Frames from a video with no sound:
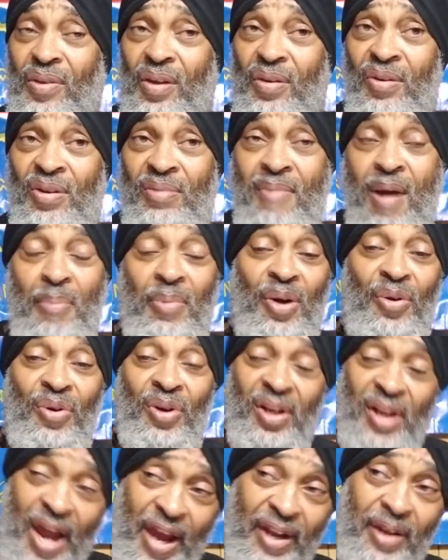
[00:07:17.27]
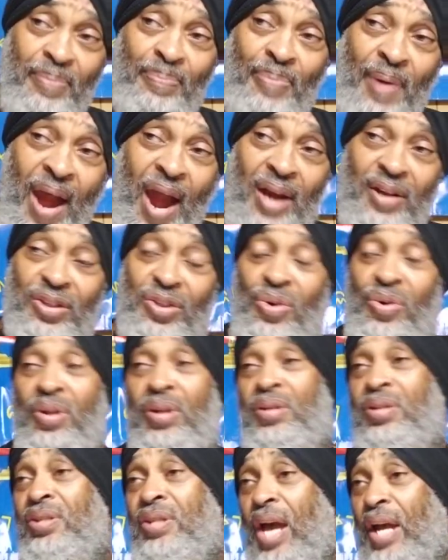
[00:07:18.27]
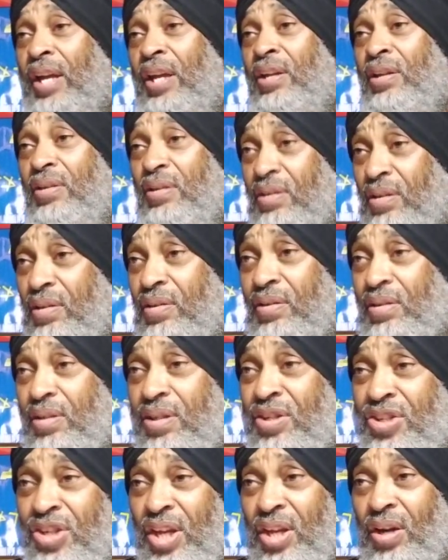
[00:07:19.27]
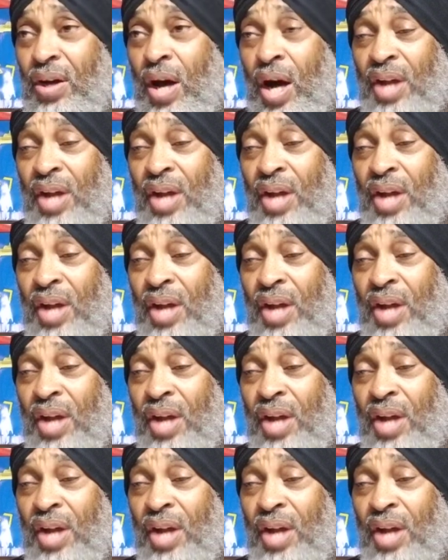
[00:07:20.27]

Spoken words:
Remember, related back to the second seal,